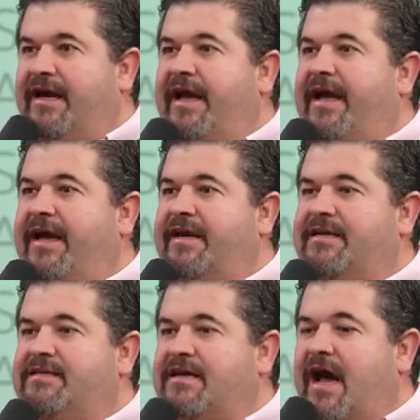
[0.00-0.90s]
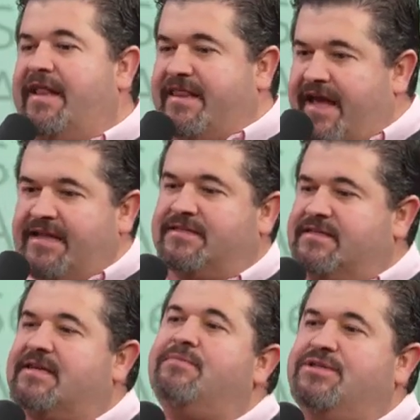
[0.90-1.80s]
Yes. And I, that's the
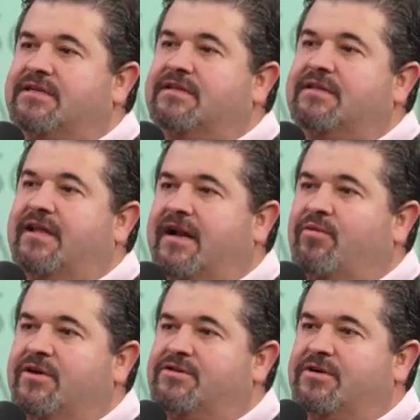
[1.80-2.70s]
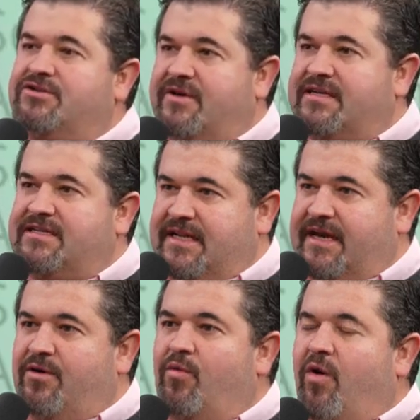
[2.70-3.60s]
subject that I want to address
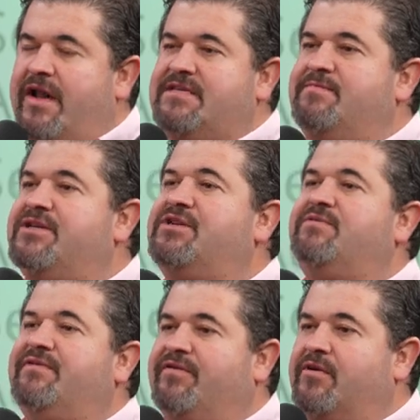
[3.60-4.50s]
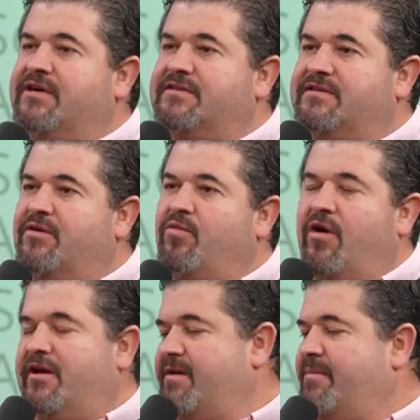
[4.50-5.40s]
today. What is mission refocus?
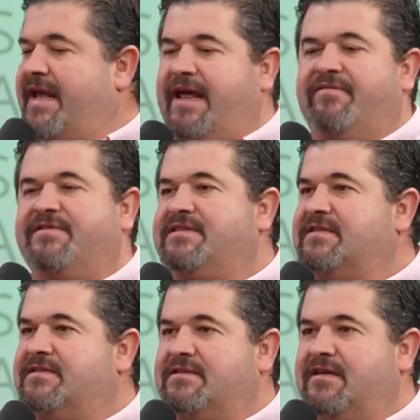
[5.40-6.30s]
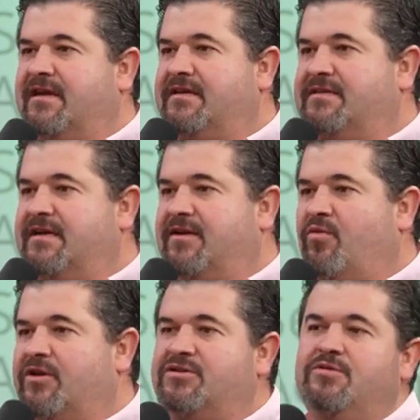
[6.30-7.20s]
What are the main emphasis and and
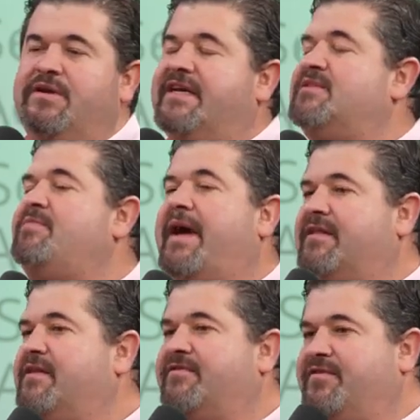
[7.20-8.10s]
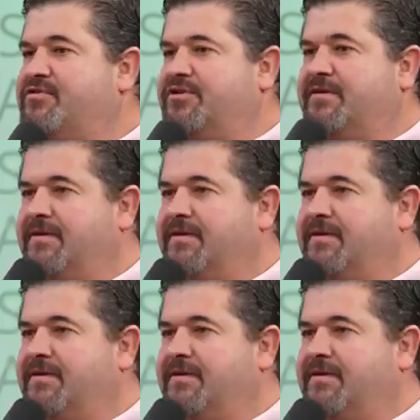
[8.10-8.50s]
what do we expect in the future?